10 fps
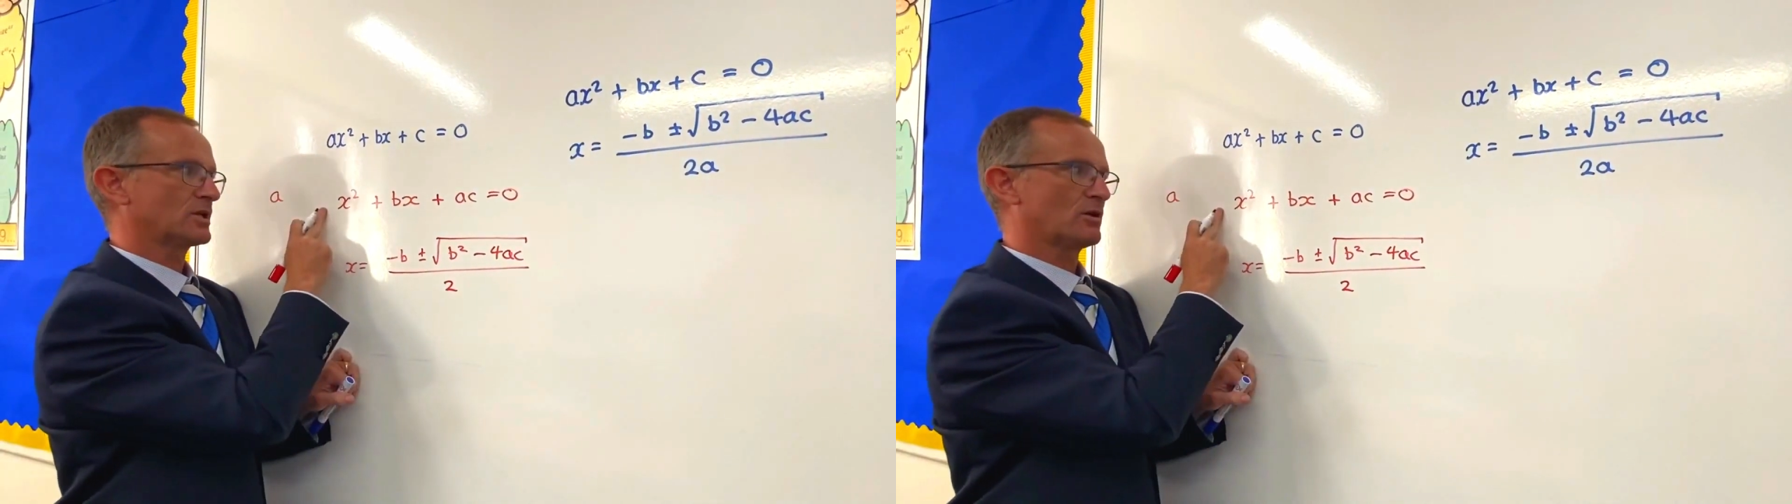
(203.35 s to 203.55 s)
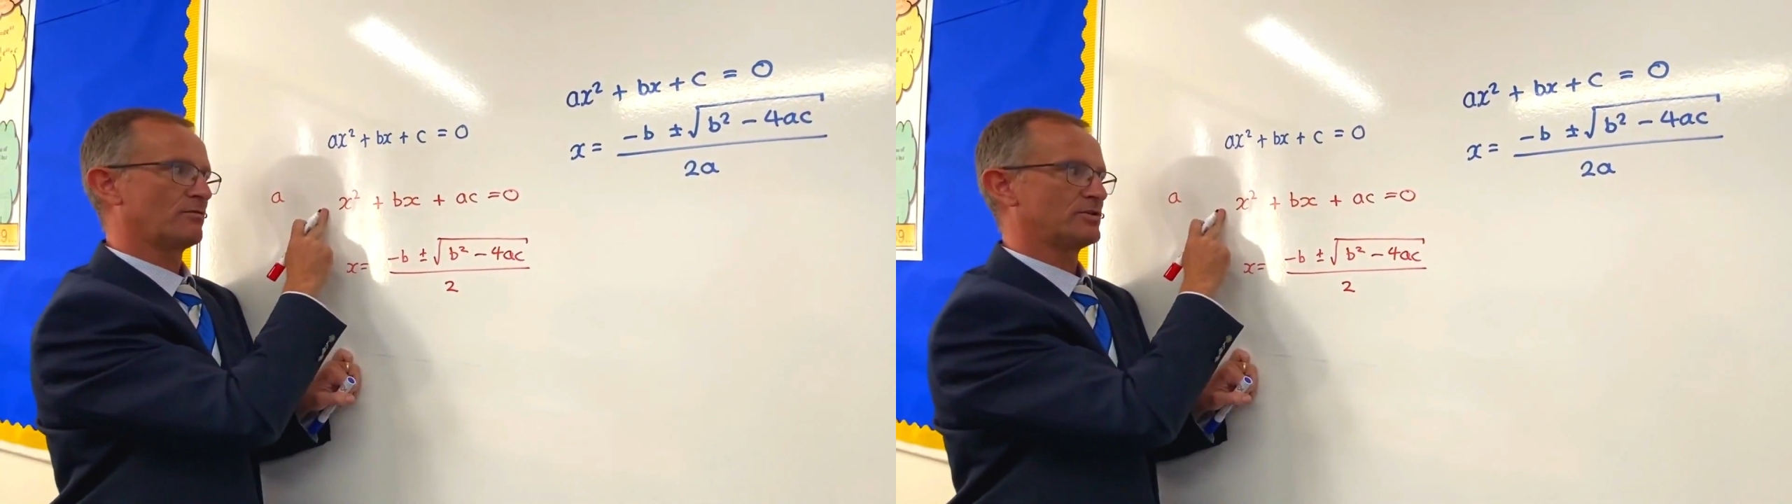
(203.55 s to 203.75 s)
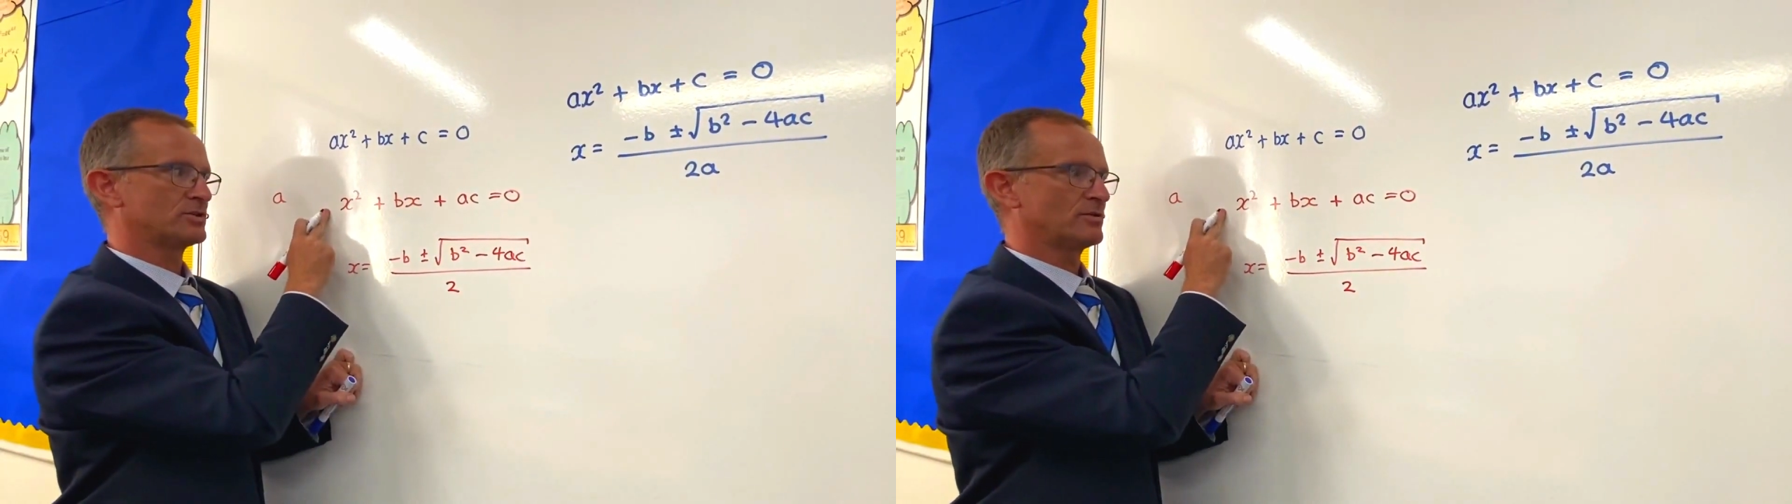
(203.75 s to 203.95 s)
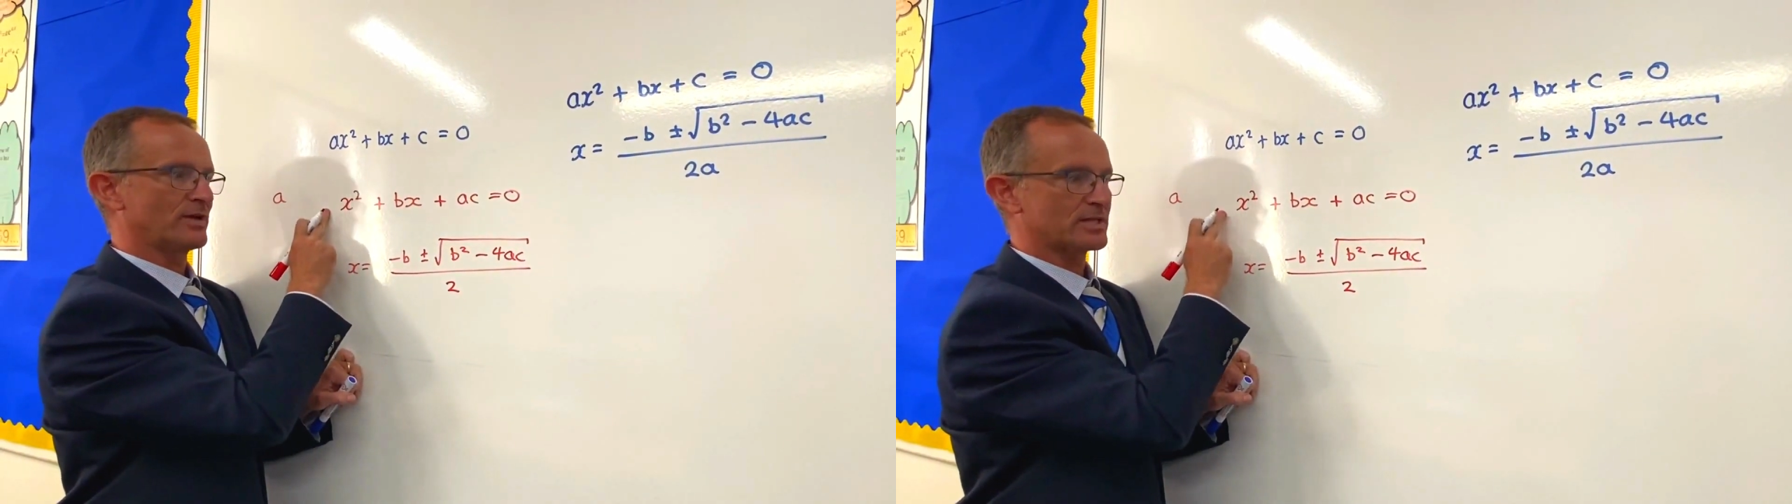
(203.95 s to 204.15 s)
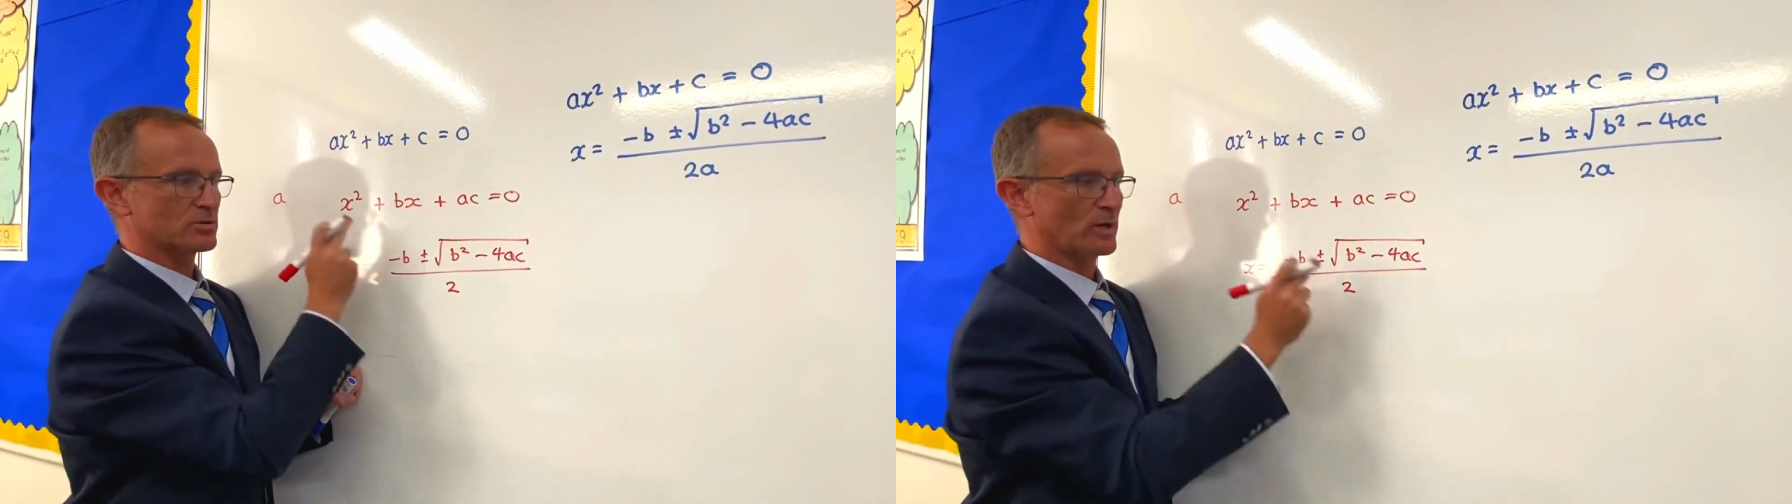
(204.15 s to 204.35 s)
coefficient of
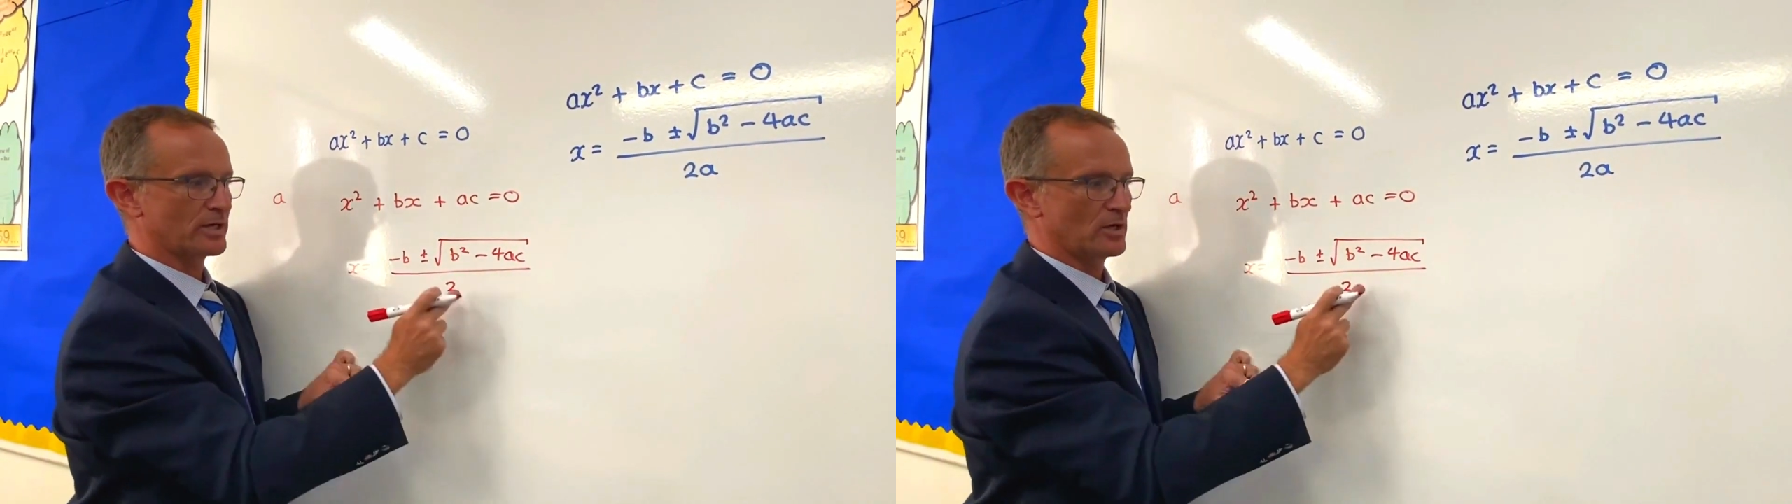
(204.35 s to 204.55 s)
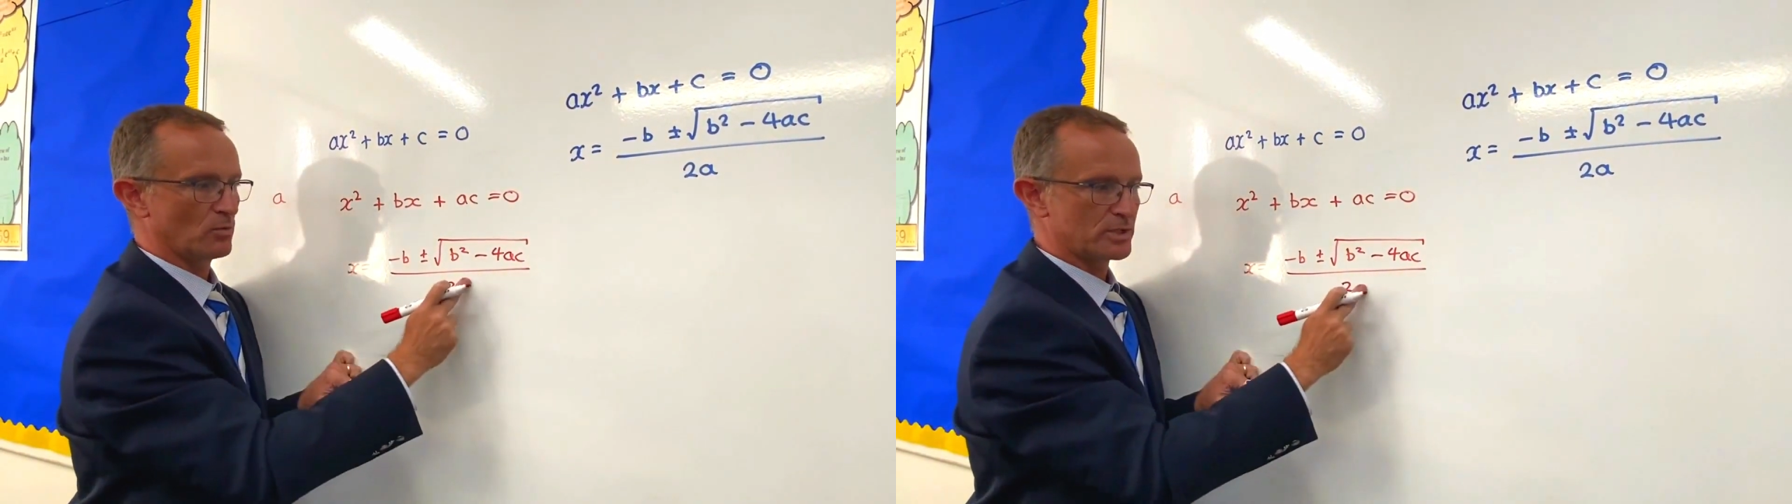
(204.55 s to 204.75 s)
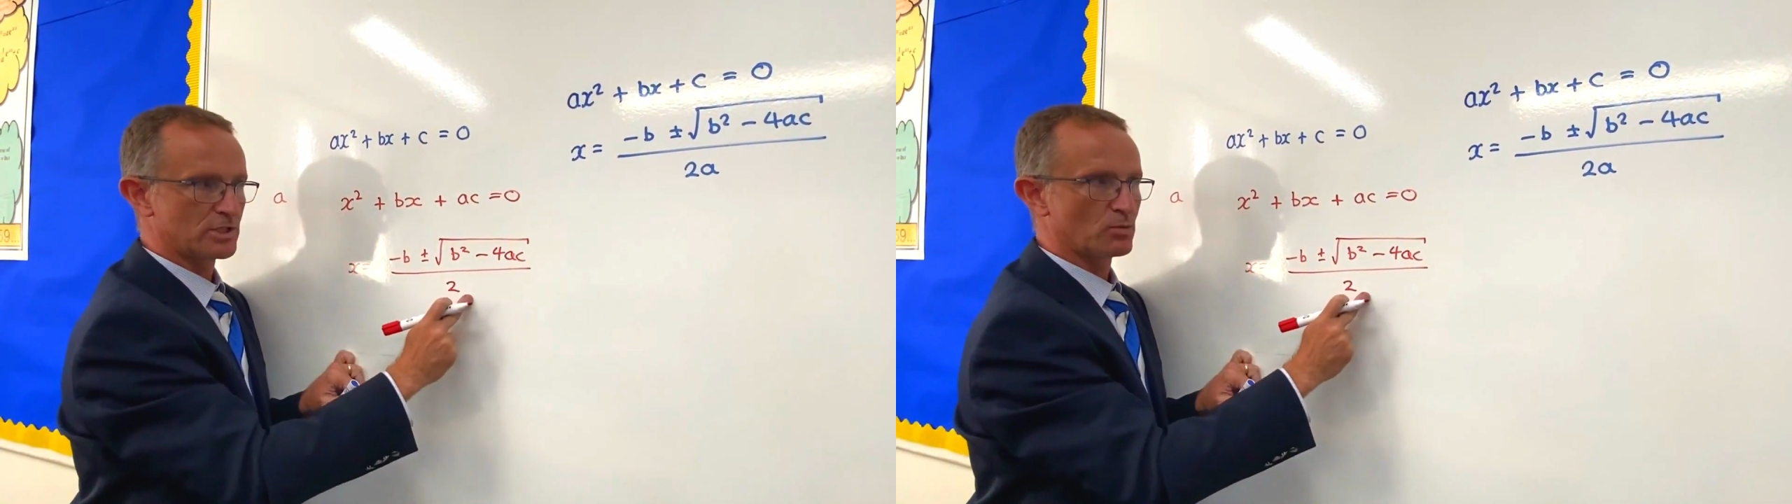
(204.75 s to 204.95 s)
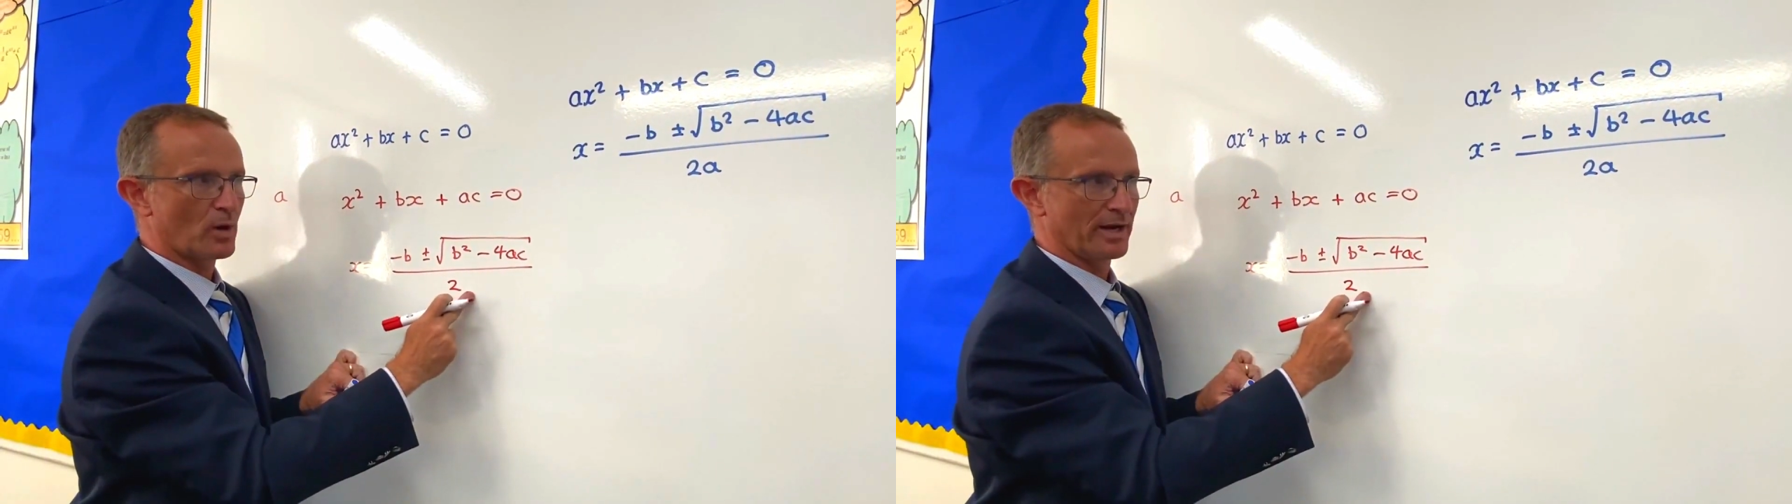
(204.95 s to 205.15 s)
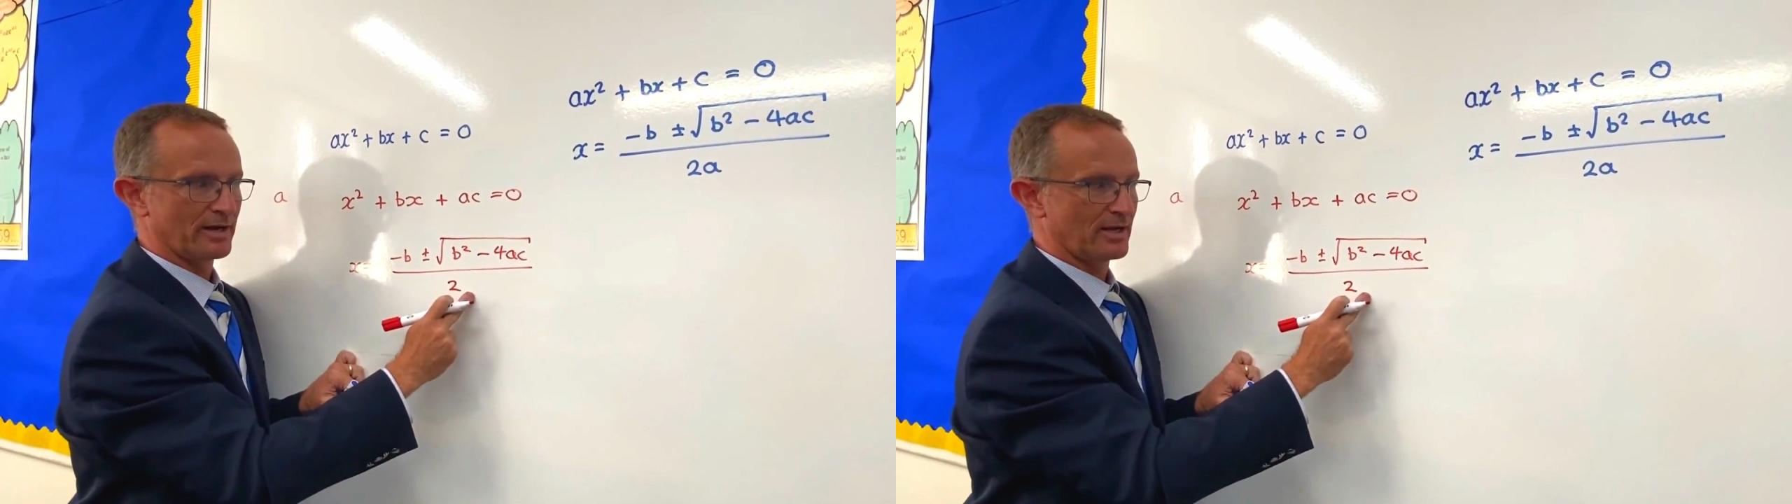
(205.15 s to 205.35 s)
x squared, which is 1.